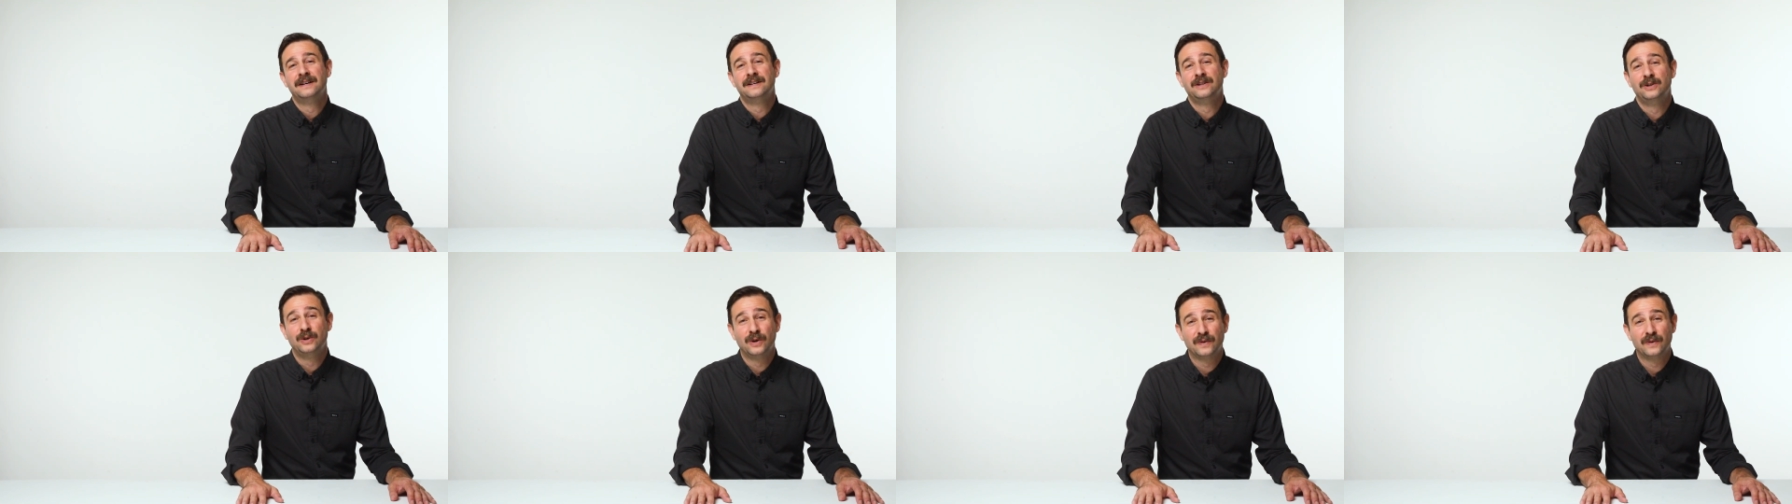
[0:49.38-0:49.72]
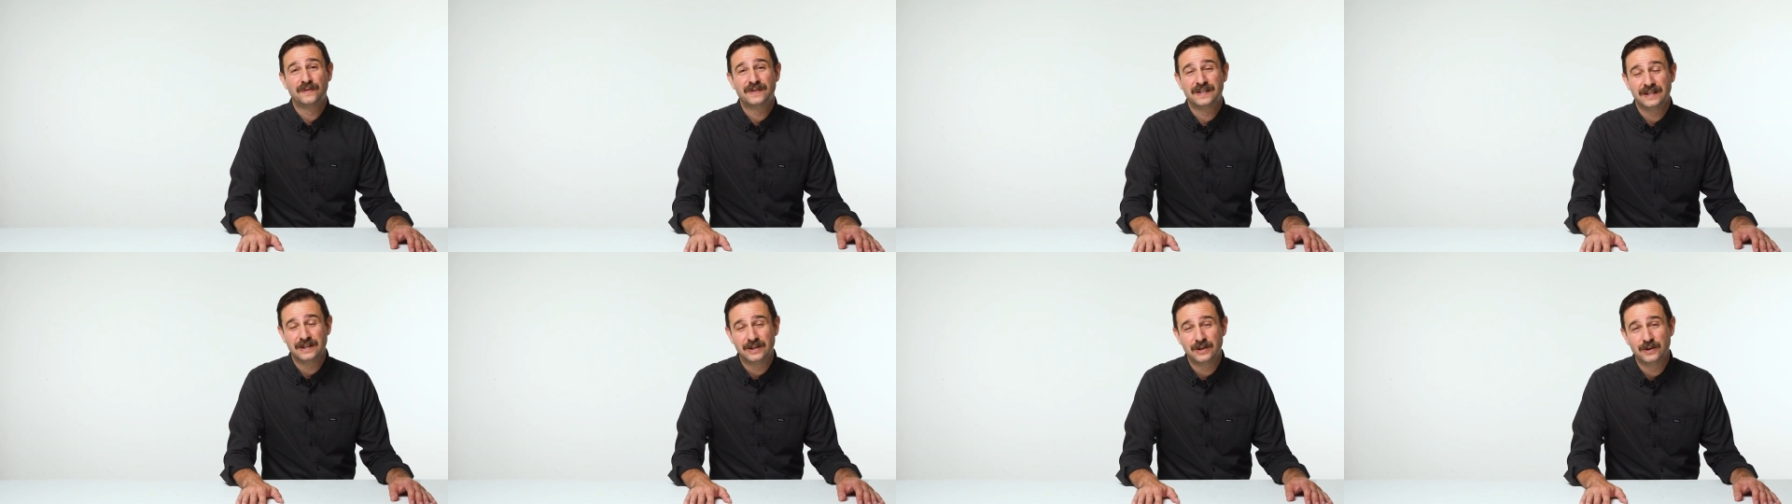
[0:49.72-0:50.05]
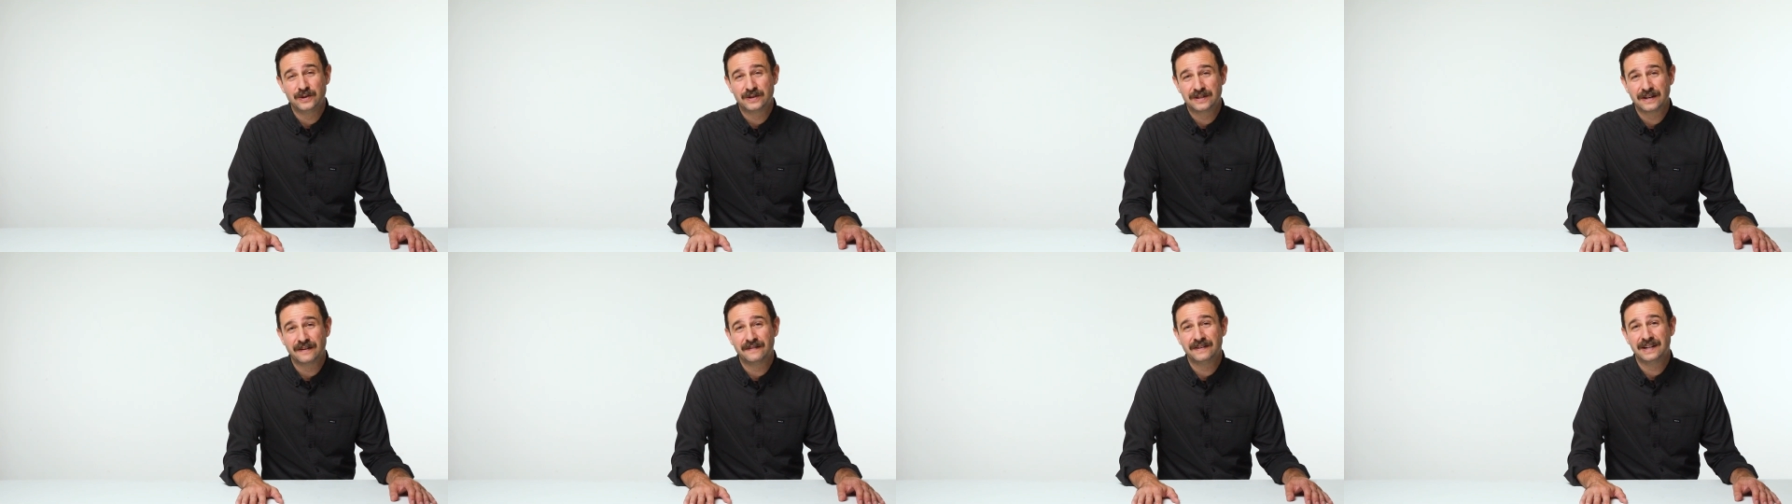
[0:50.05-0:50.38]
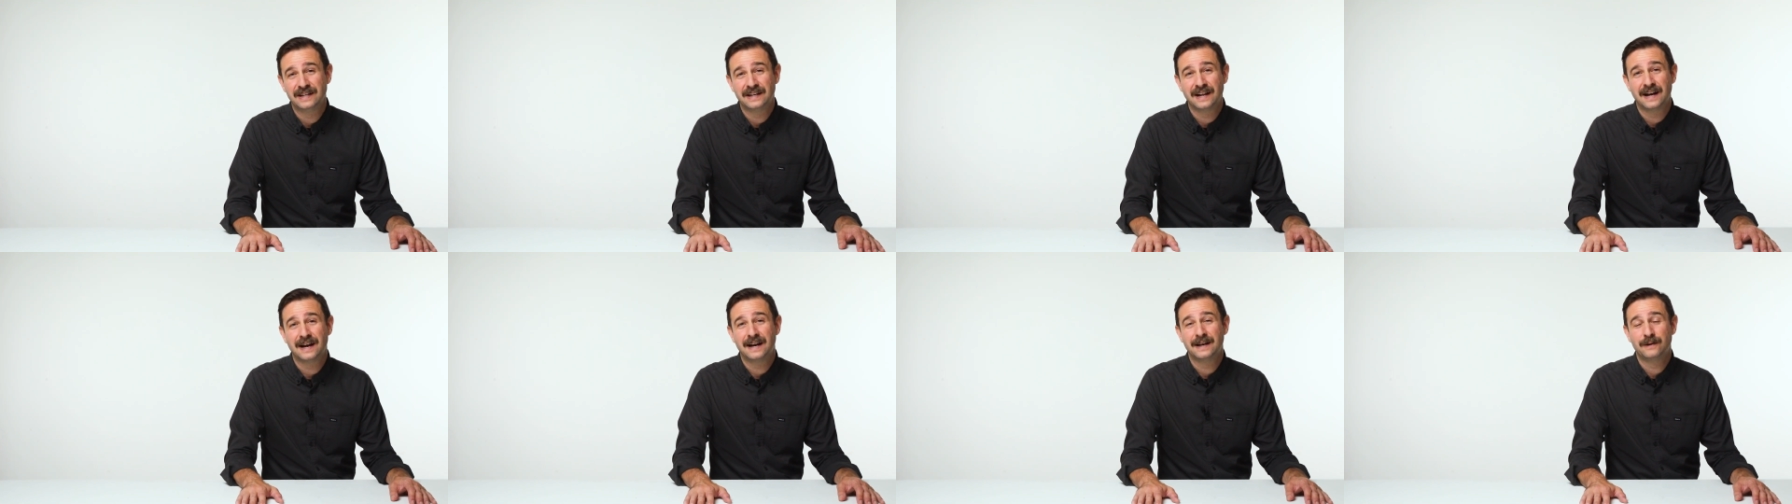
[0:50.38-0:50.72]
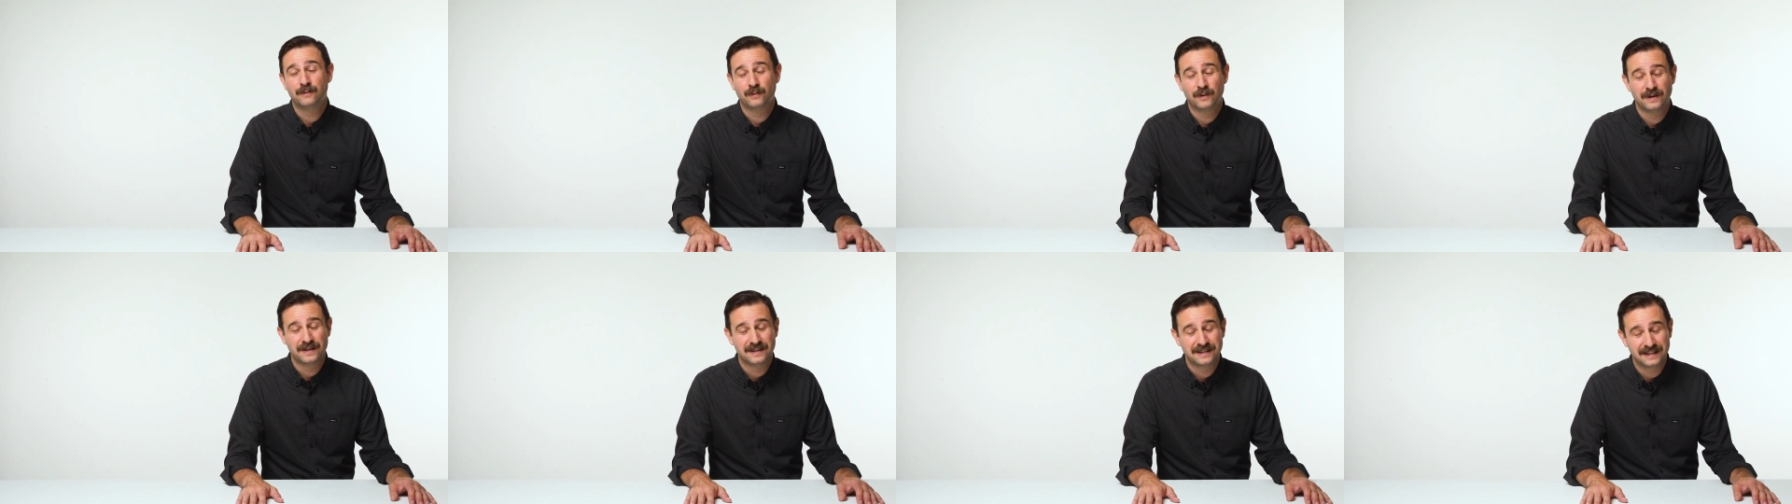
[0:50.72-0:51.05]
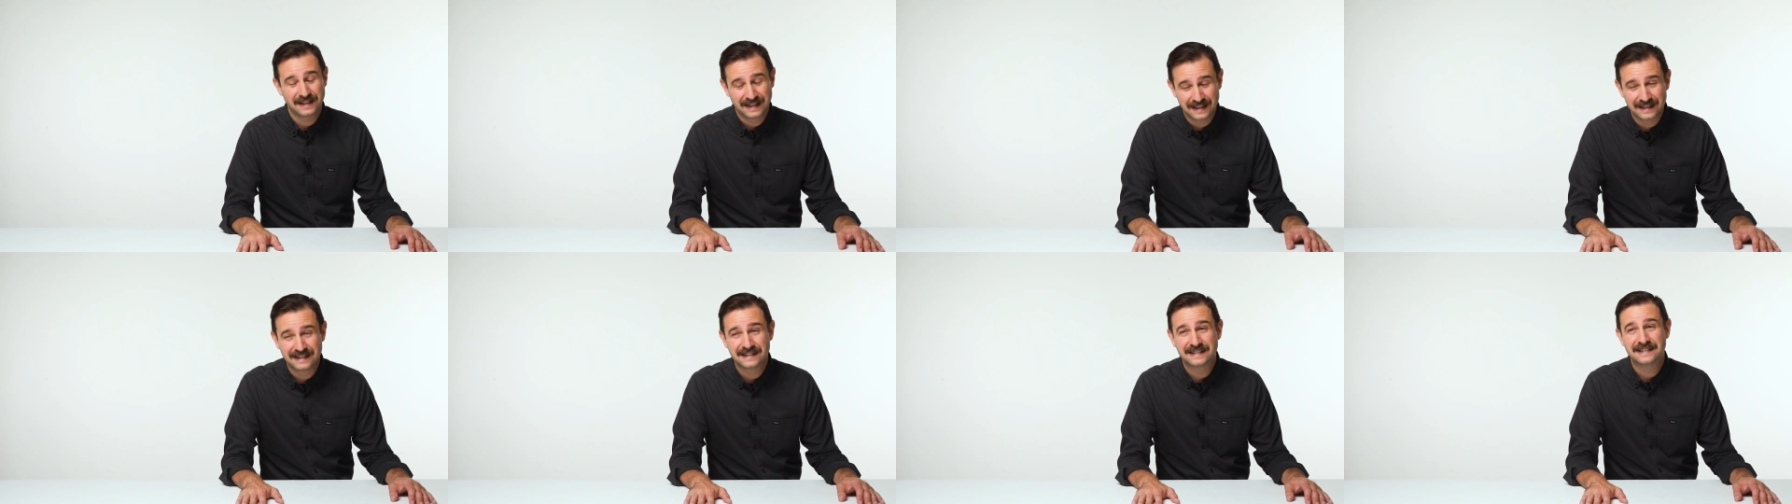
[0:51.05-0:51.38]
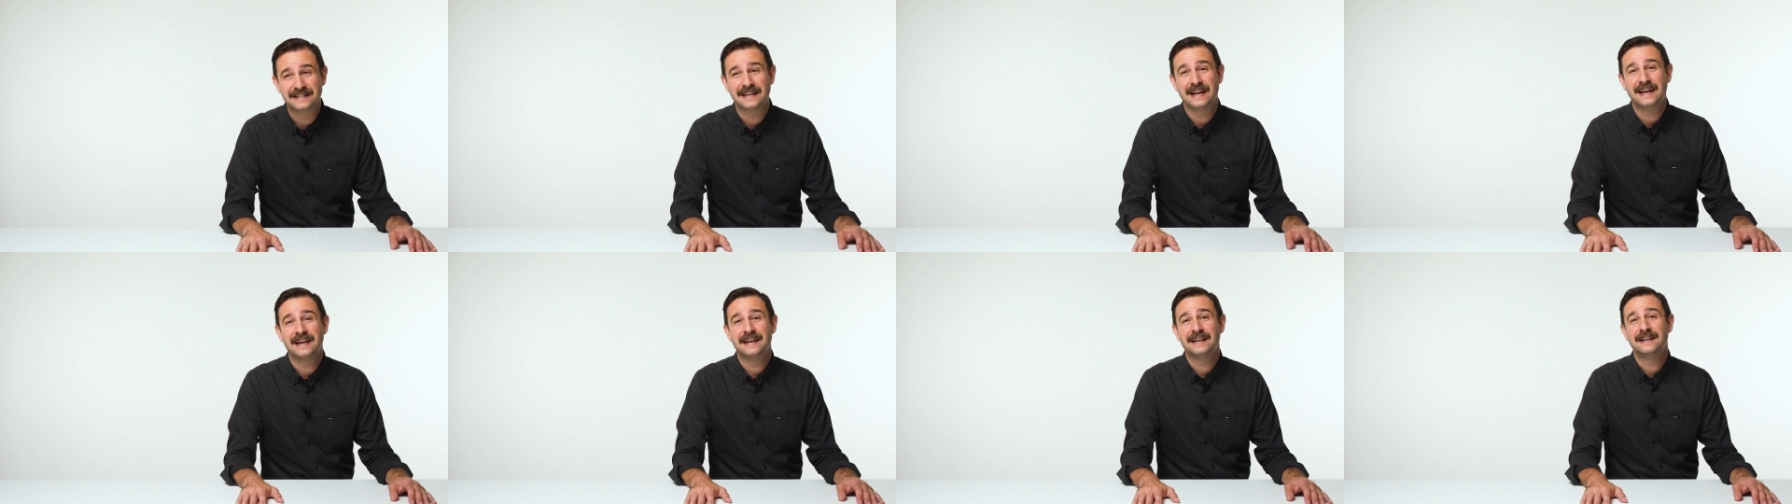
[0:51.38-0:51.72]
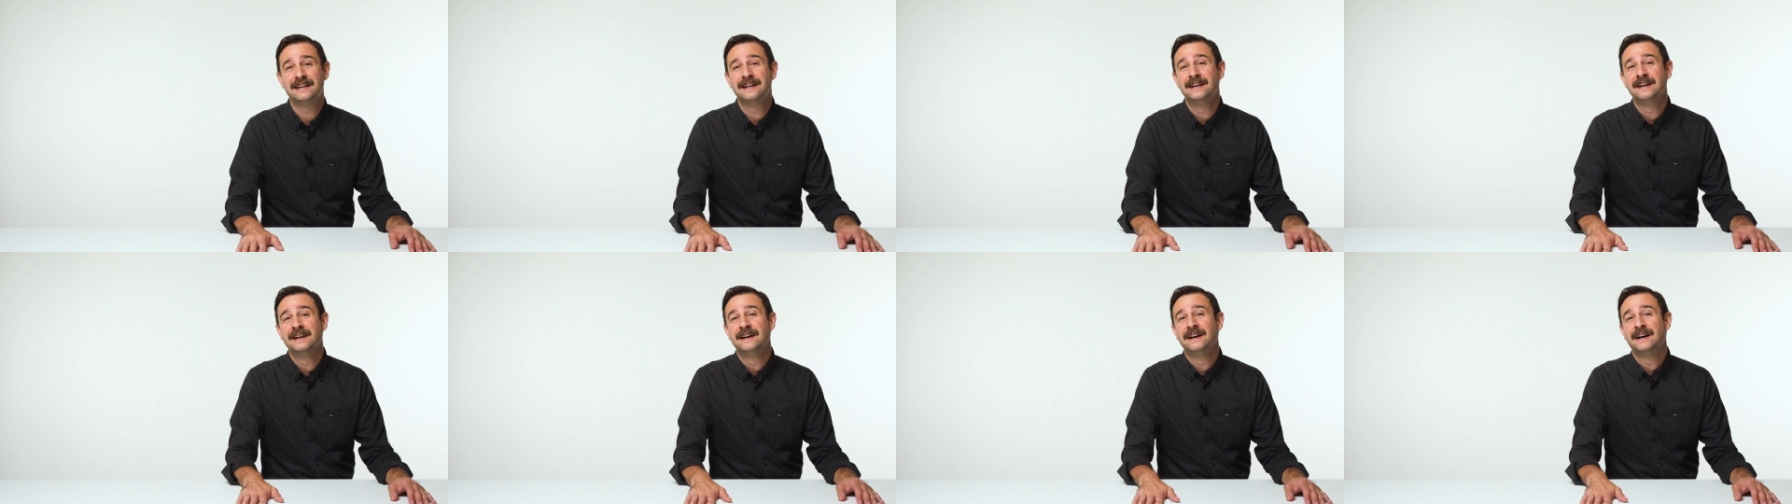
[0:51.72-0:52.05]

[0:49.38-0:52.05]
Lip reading: UFC 279 was insane.